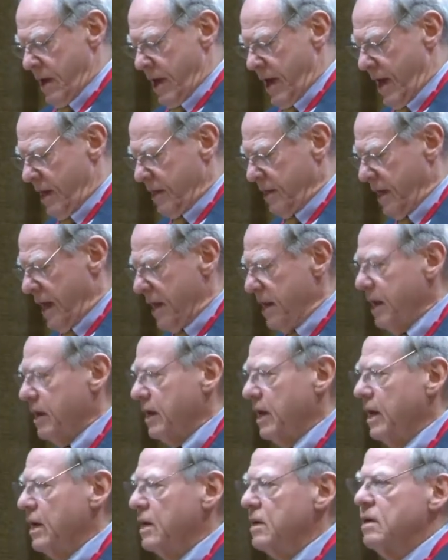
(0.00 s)
And then
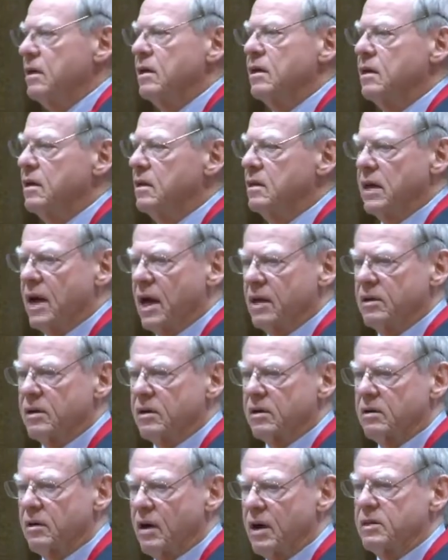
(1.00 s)
again, the
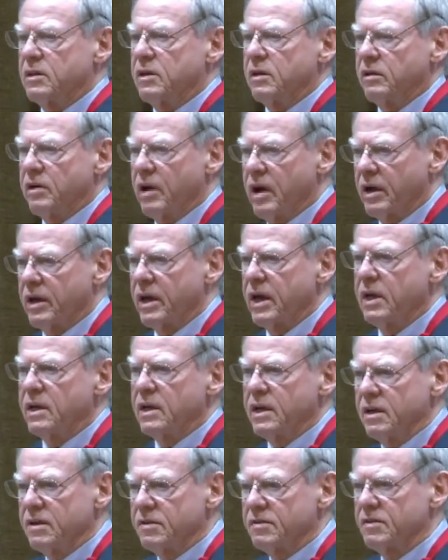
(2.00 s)
other criteria
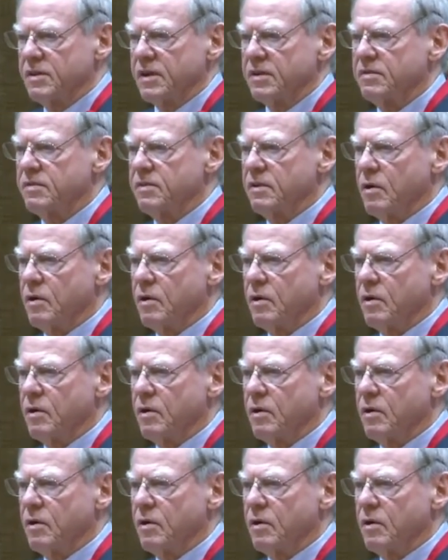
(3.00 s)
again insist